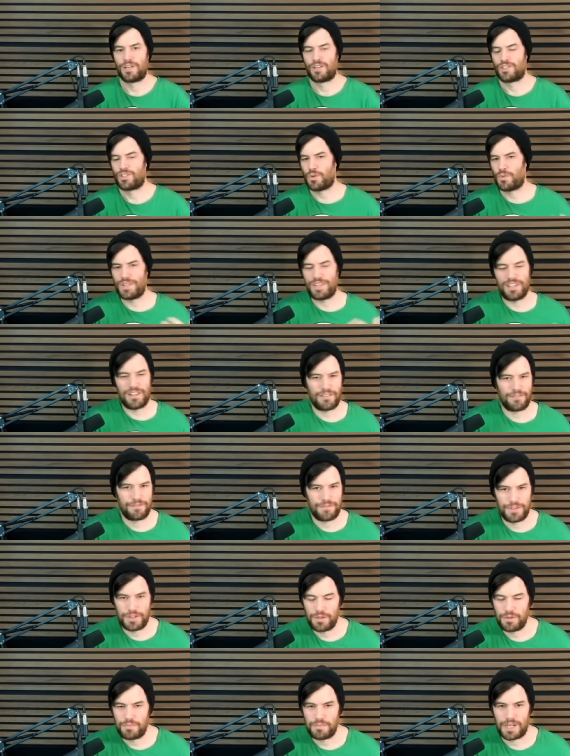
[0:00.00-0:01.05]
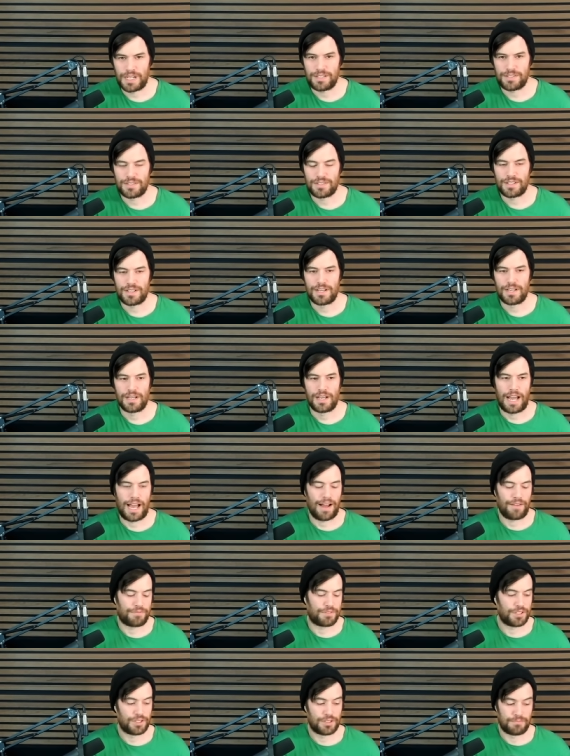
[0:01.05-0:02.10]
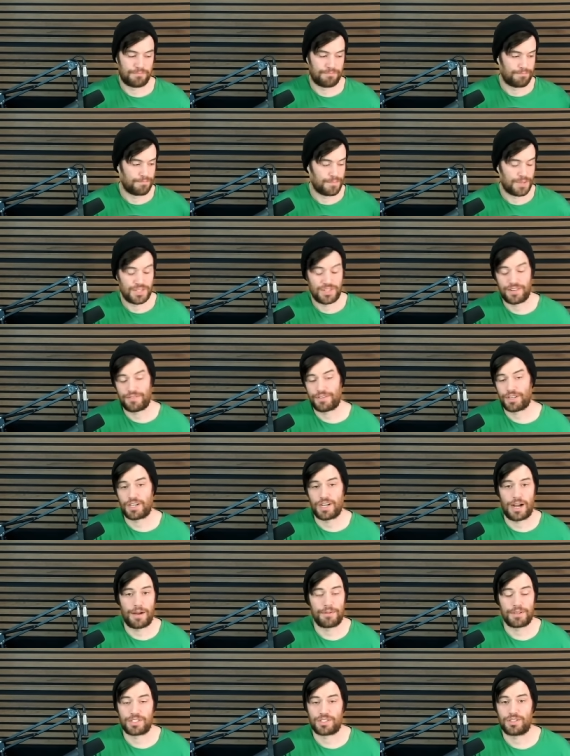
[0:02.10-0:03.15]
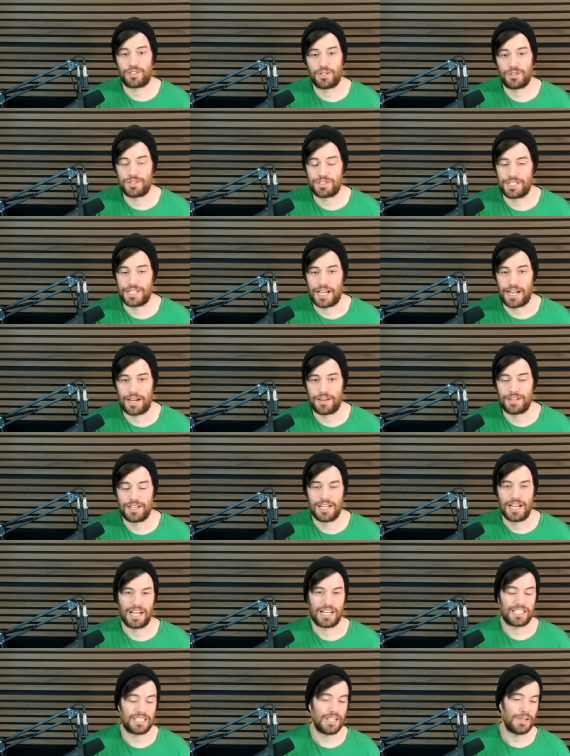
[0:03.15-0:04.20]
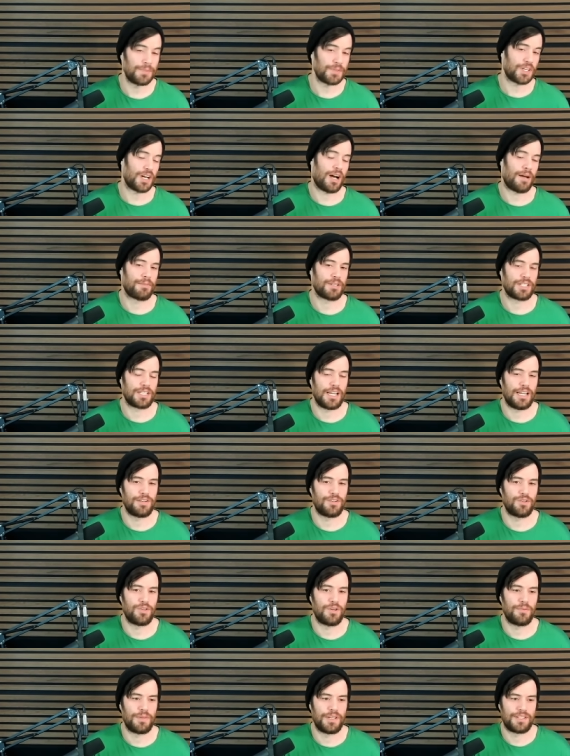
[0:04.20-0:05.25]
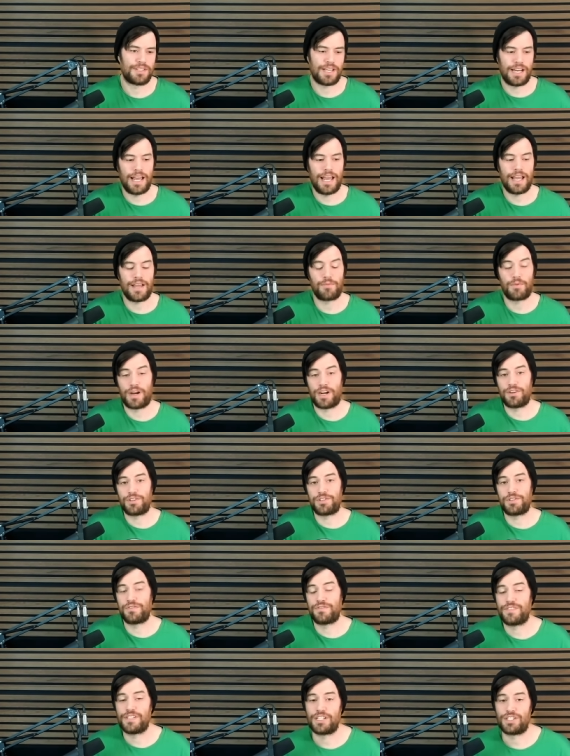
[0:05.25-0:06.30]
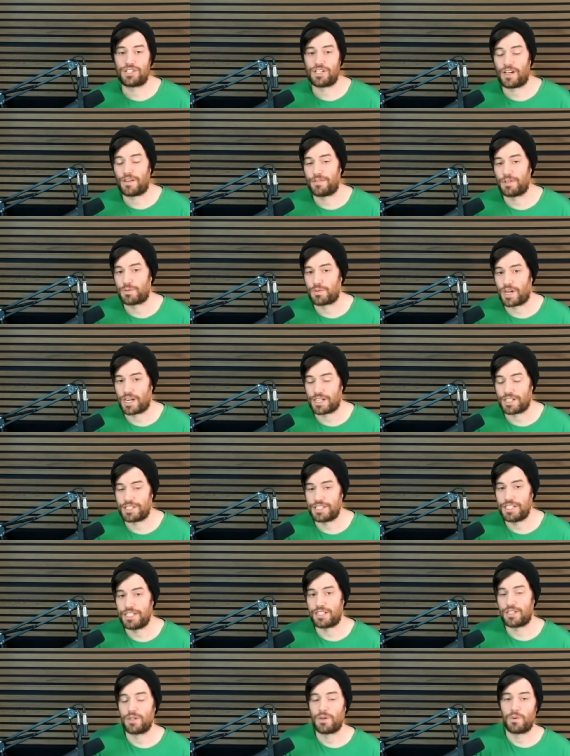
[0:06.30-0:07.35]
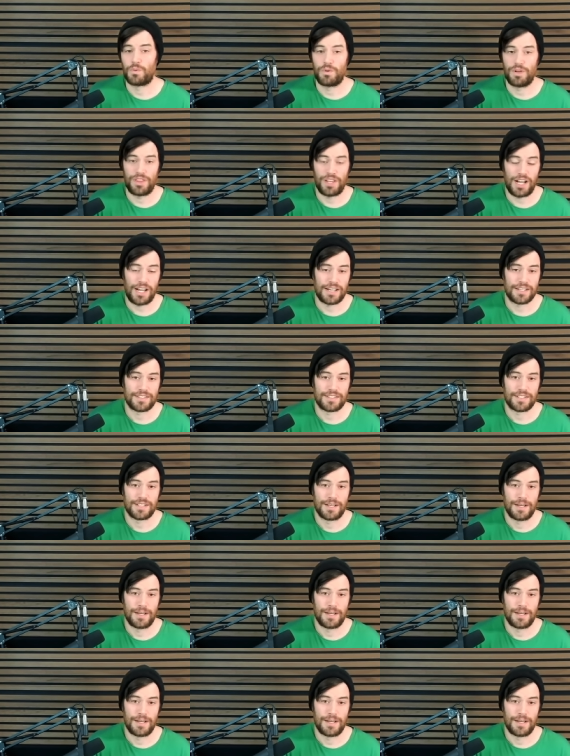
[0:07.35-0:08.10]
So within a few months after Pacific Comics closed down, Eclipse Comics came to him and said, Hey, why don't you finish off your Rocketeer with us?